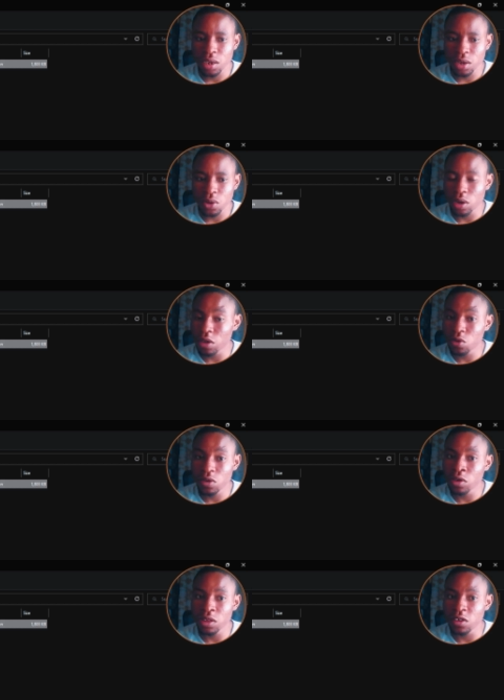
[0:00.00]
Okay, so it's
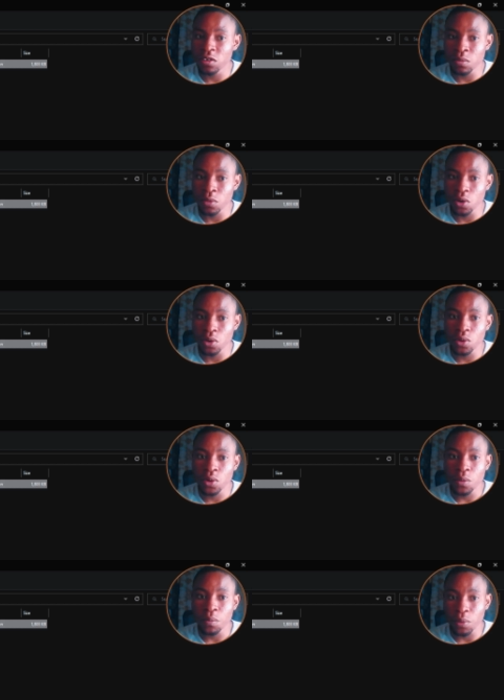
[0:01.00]
not a small
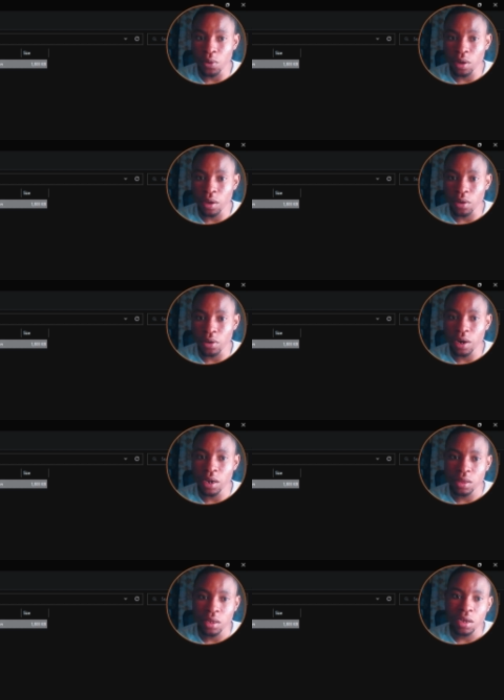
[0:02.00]
plugin. All right,
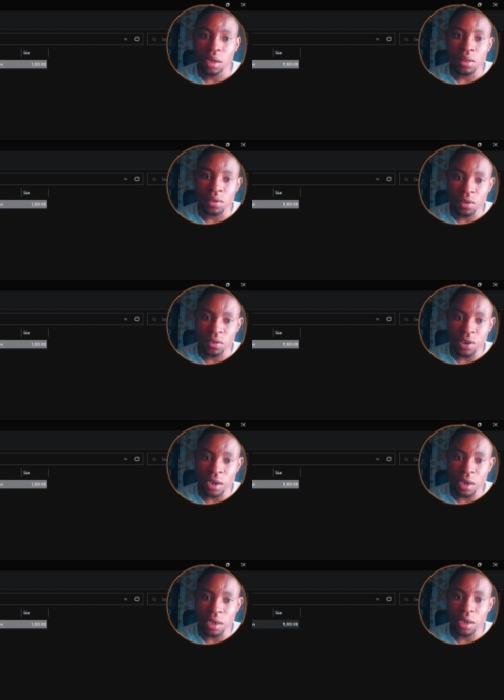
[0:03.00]
just right
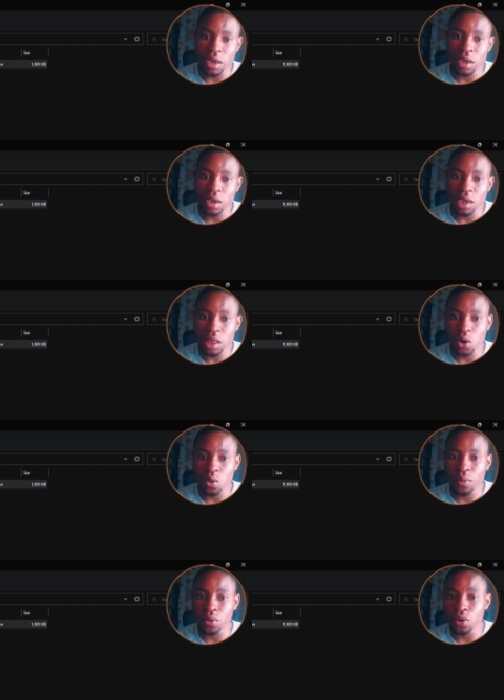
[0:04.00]
click and then either
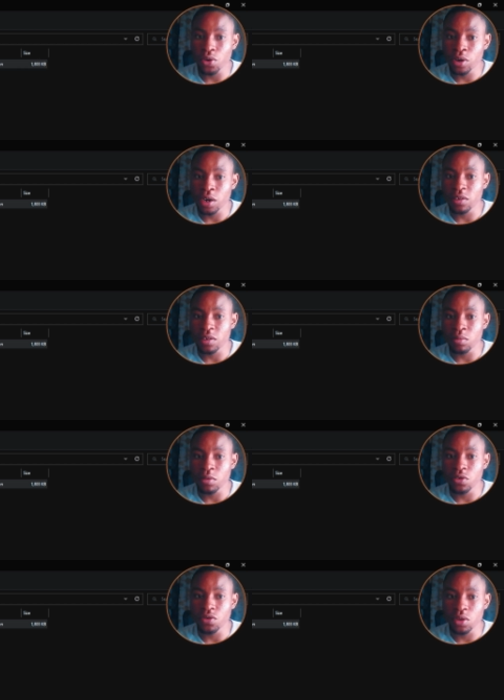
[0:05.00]
open or run as
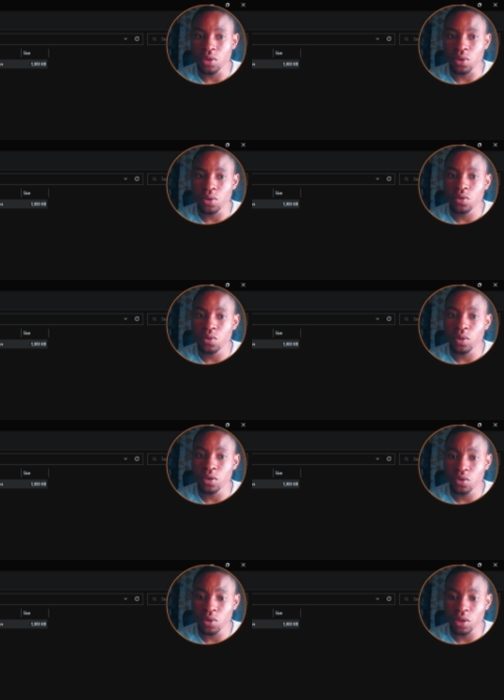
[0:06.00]
administrator. So
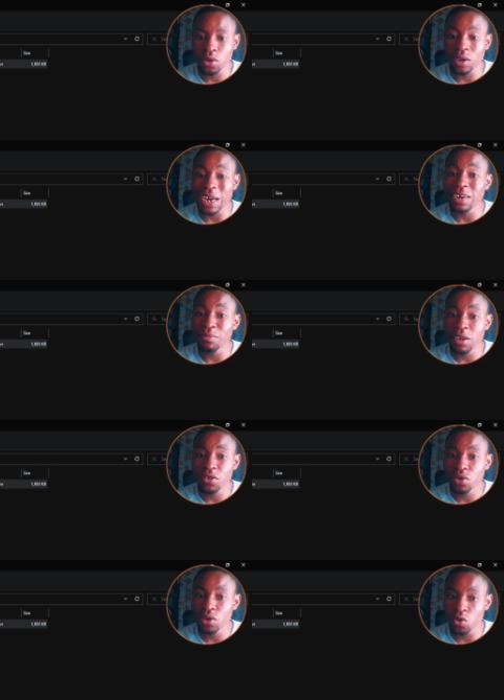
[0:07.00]
once you're done, and make
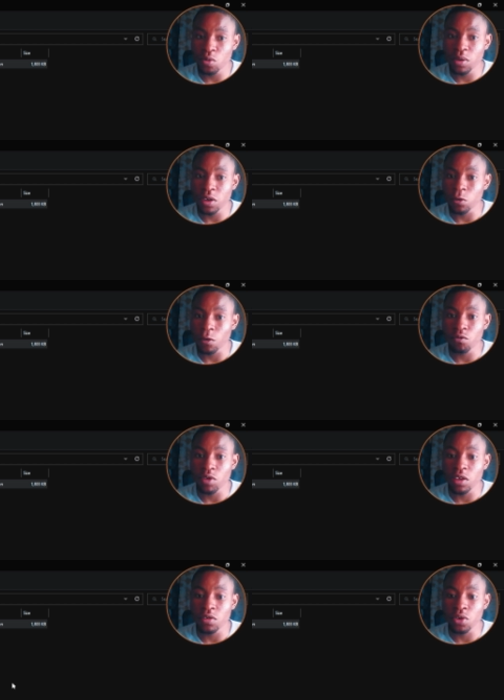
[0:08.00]
sure the O B S software
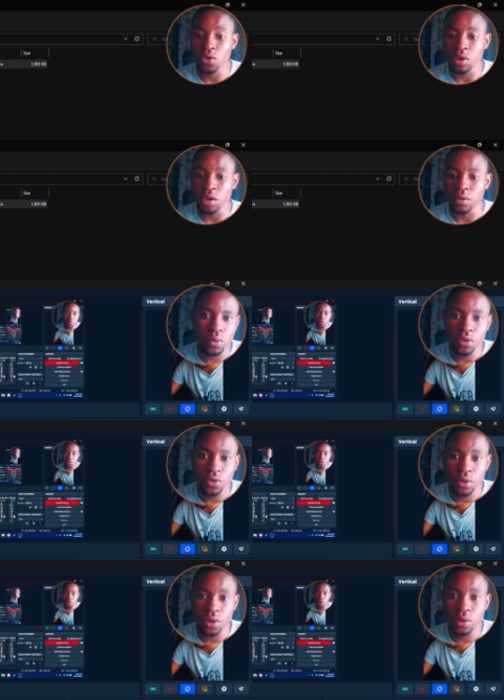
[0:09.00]
is not running, once
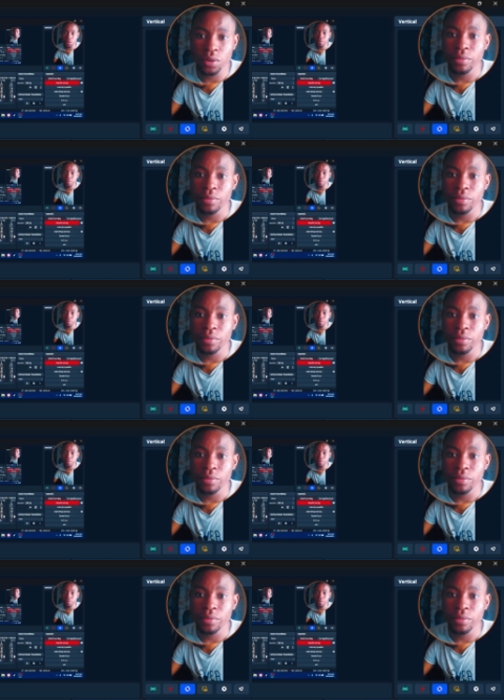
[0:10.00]
you're done